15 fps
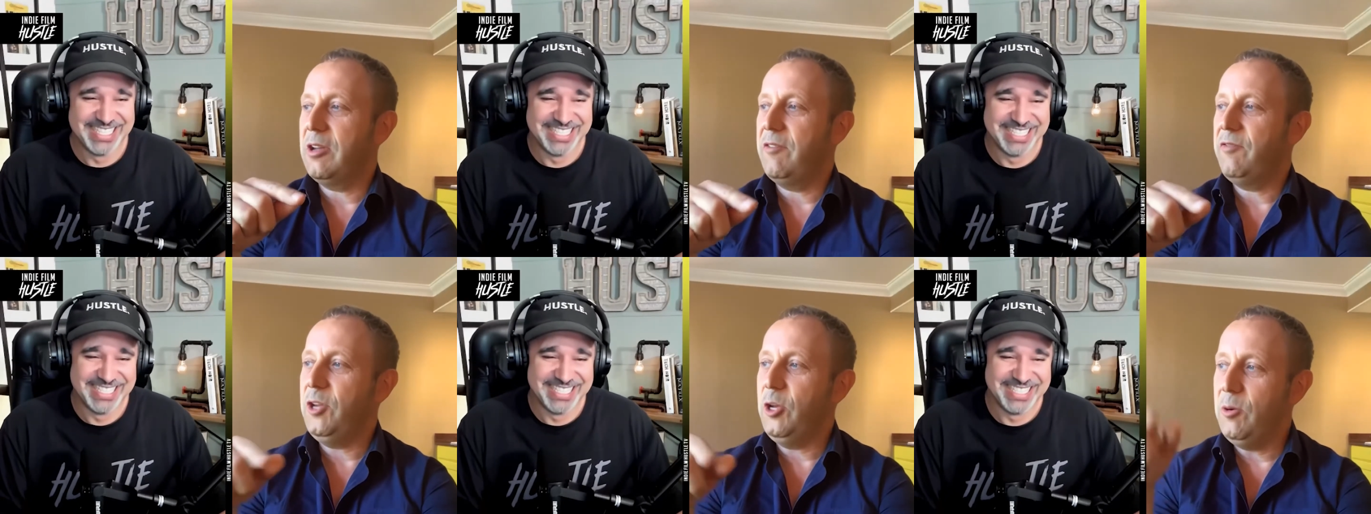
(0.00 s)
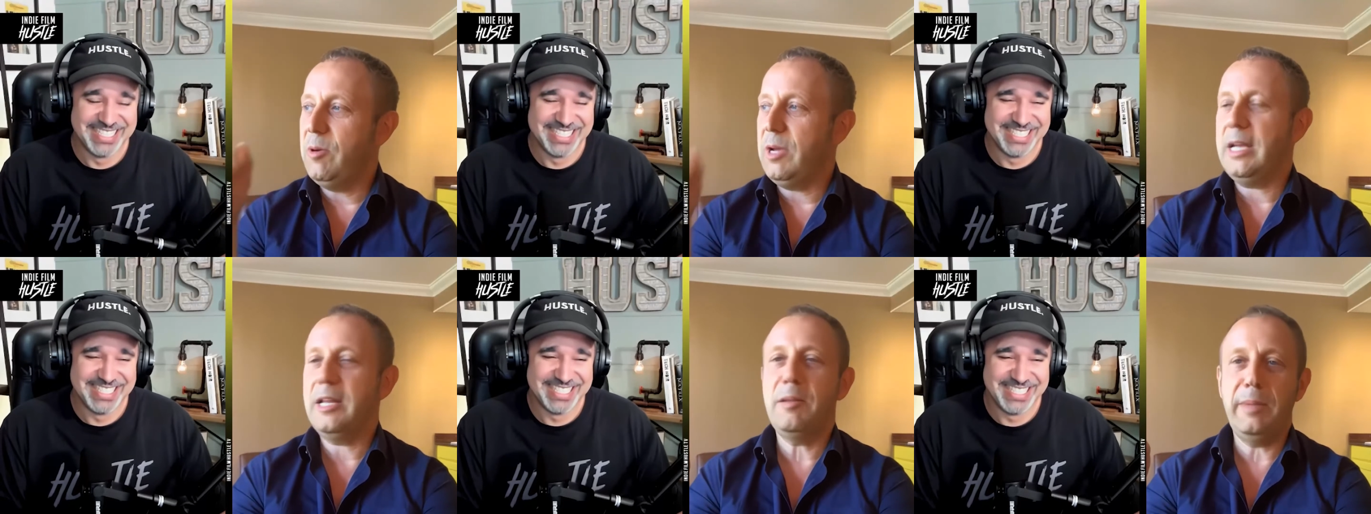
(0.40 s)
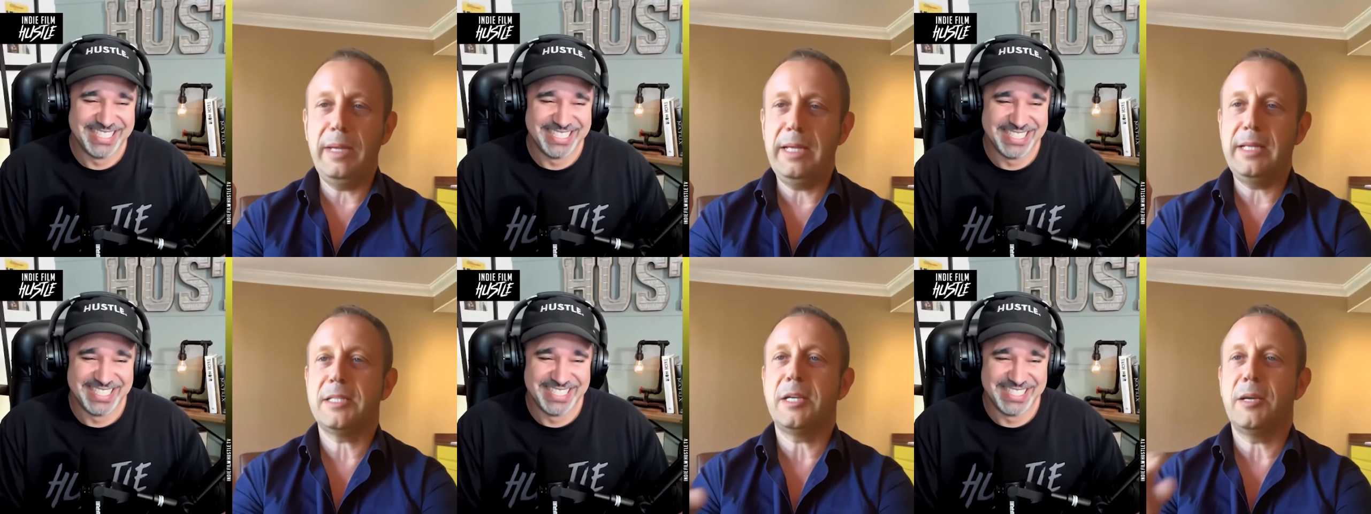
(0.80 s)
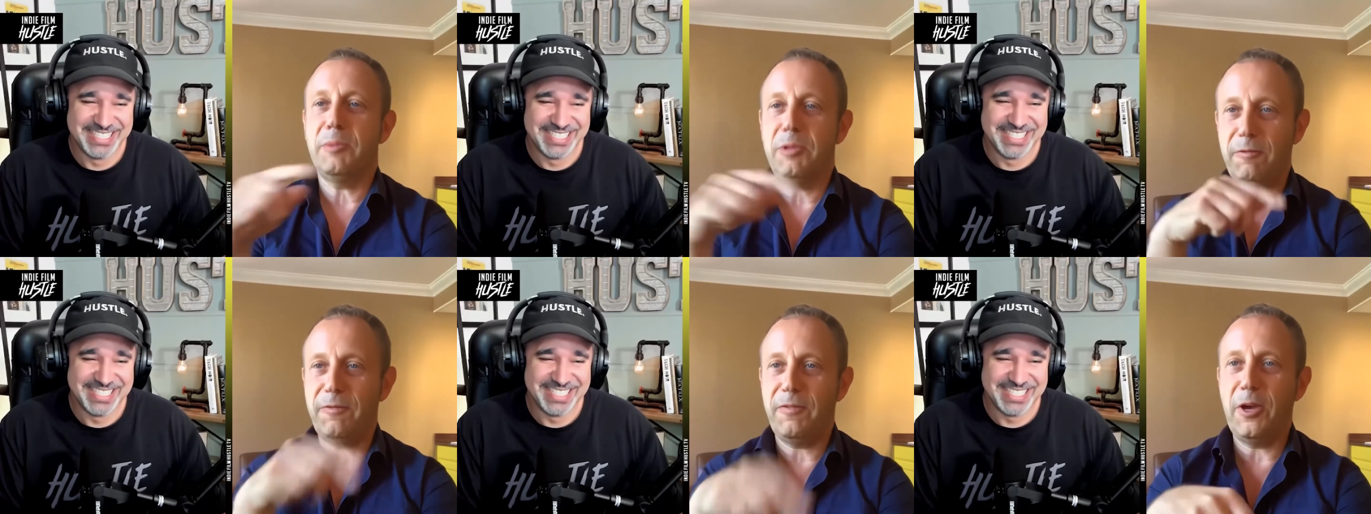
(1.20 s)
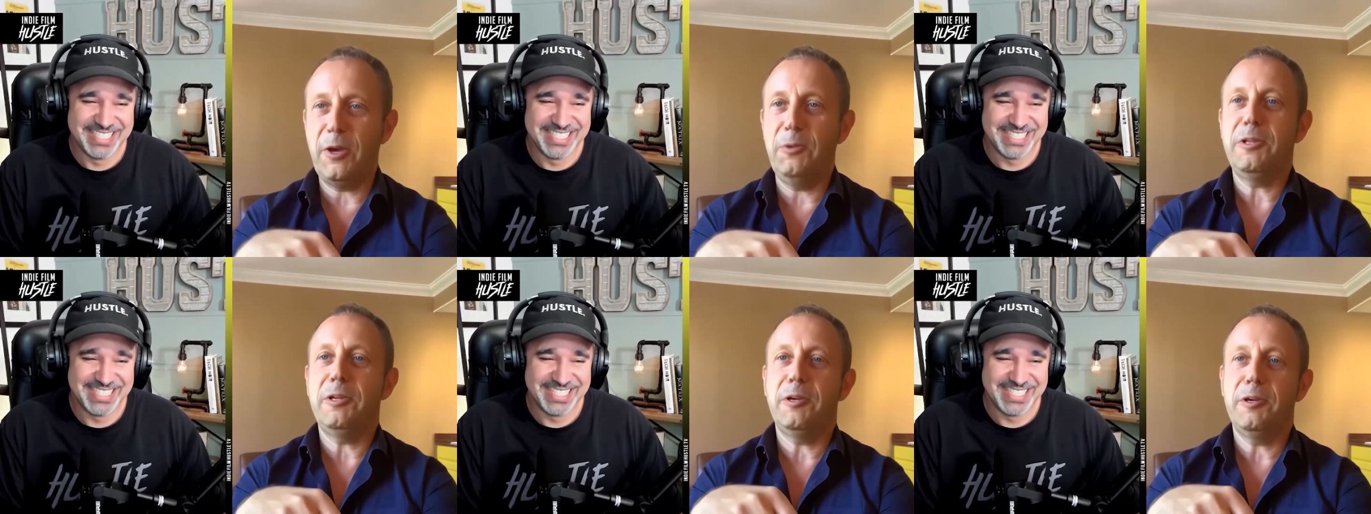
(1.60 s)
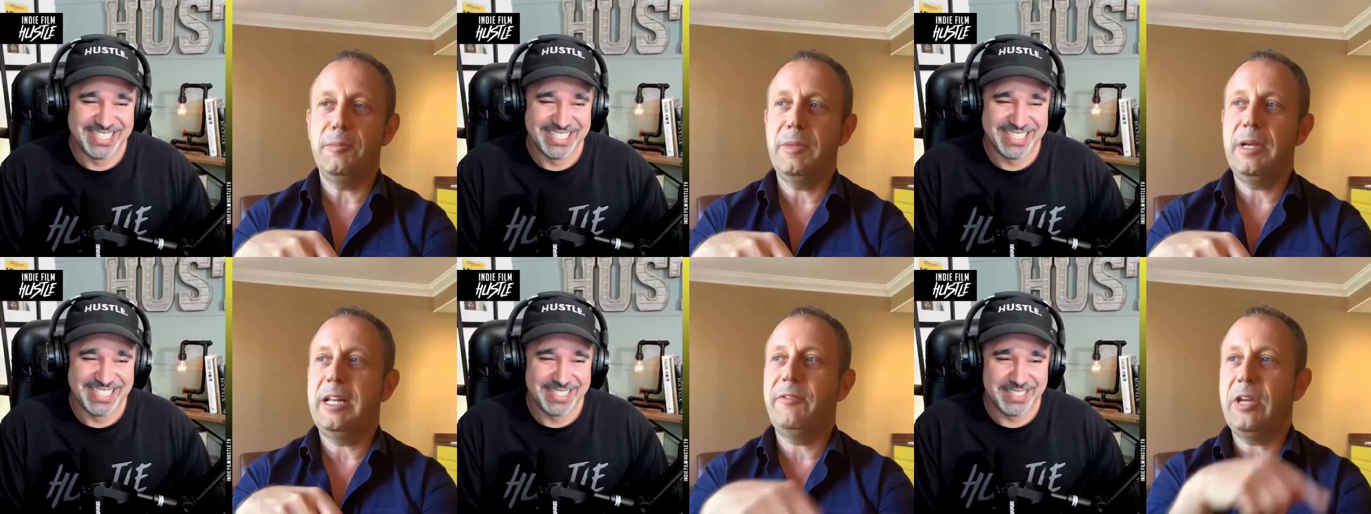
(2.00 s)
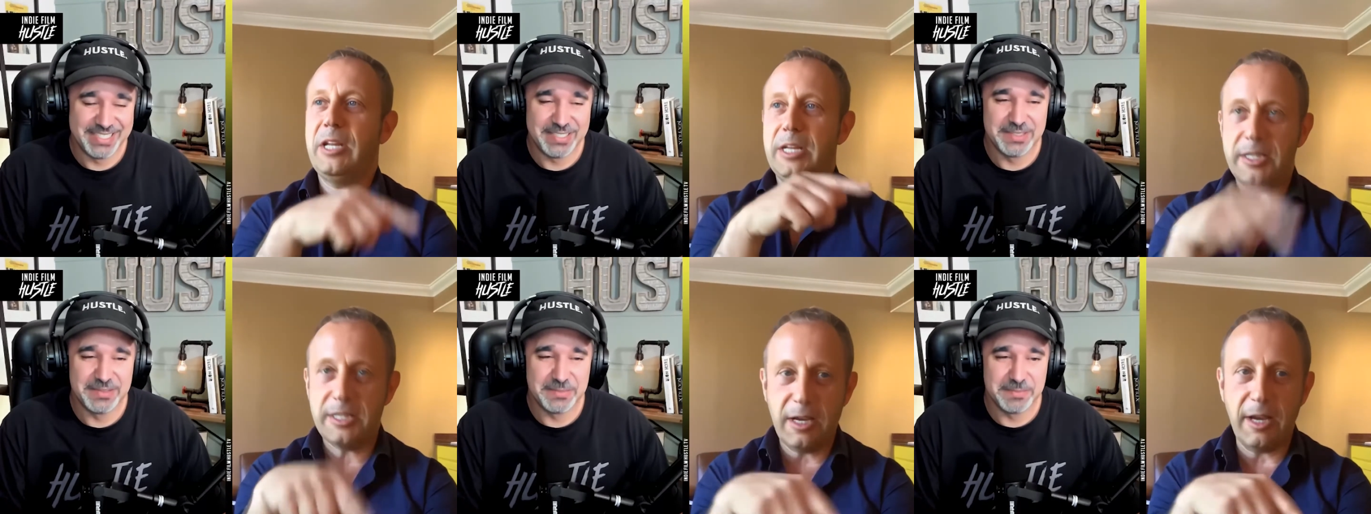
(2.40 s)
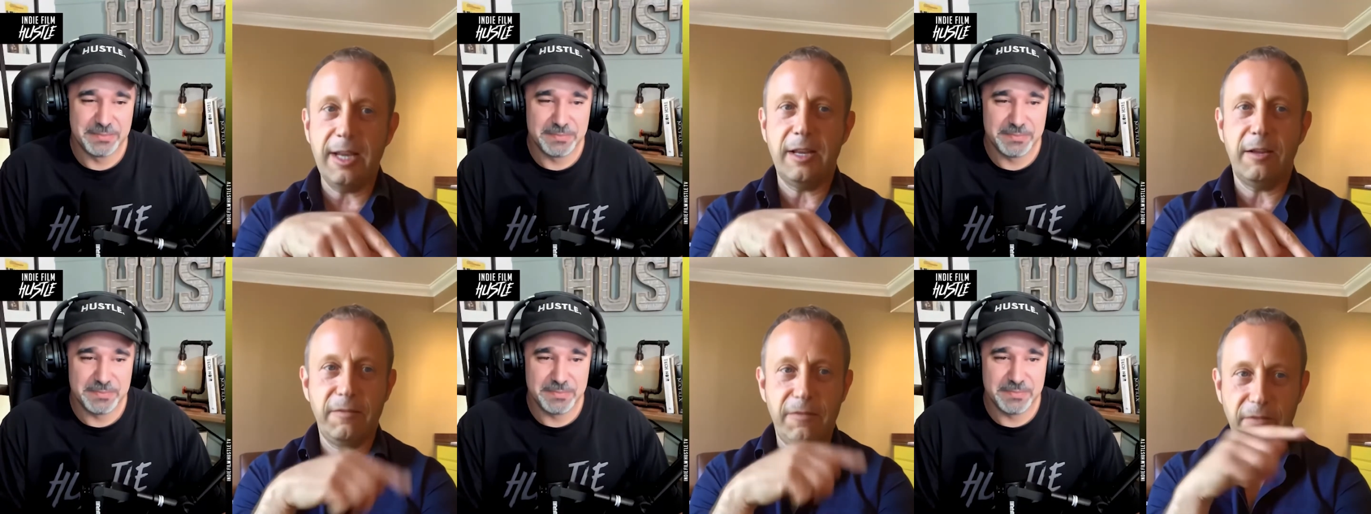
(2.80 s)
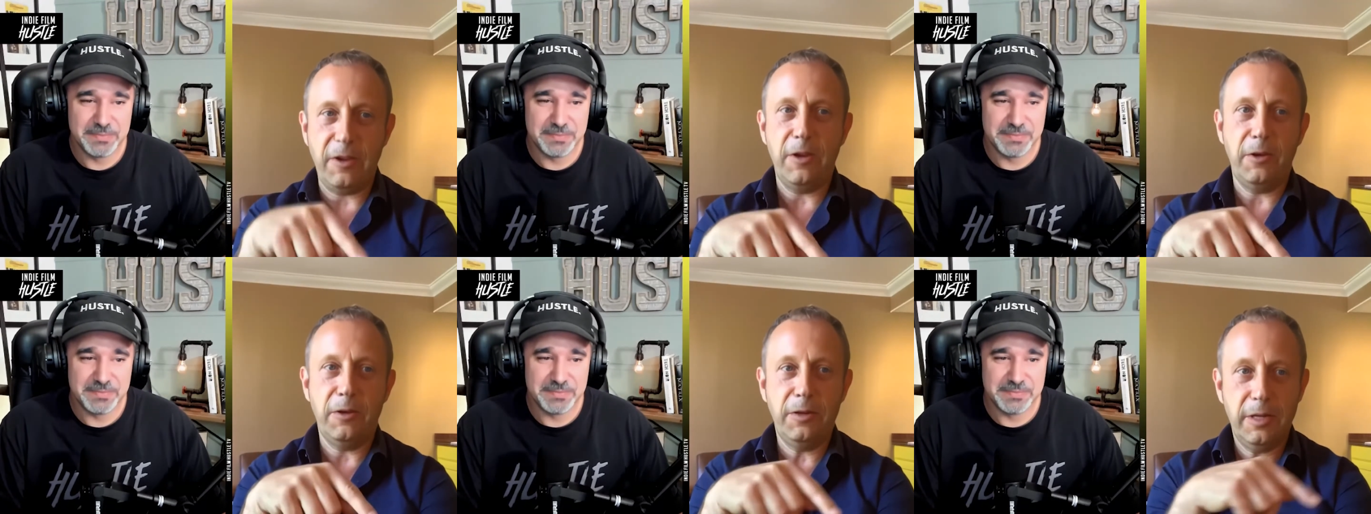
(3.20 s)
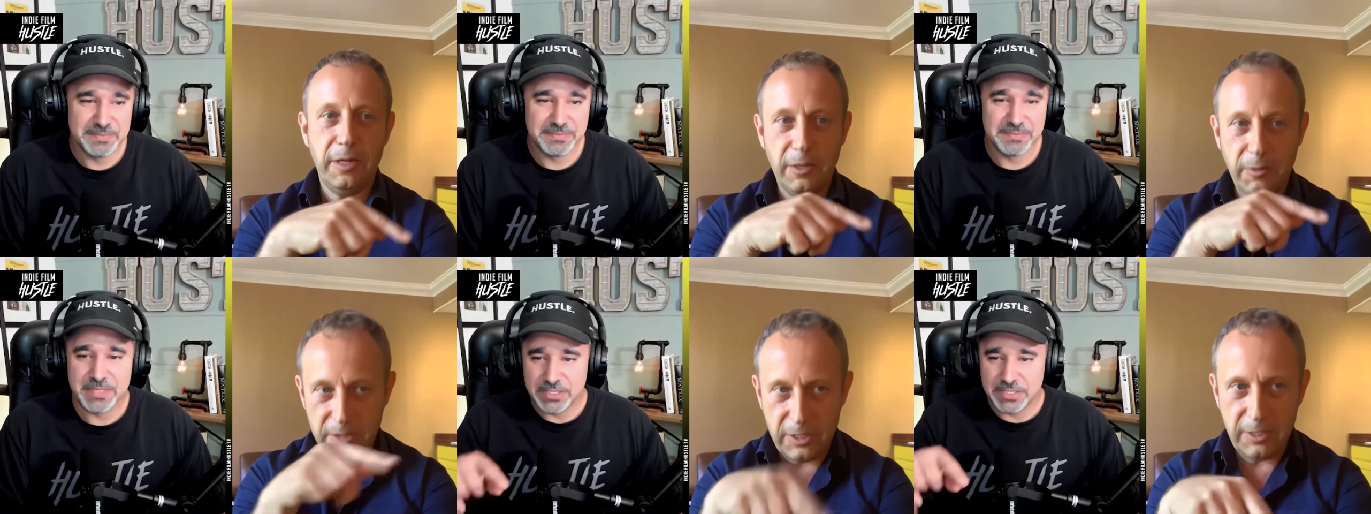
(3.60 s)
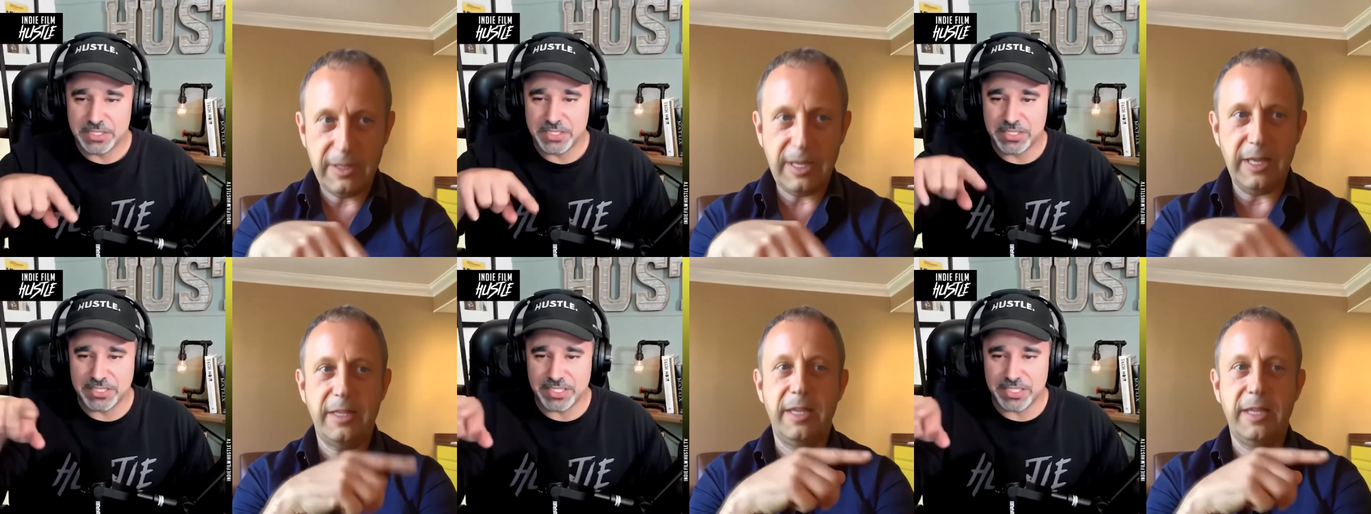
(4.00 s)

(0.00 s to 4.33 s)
Speaker 1: if you were going to meet someone, you phone them, and if you had a dial-up phone, you would do that,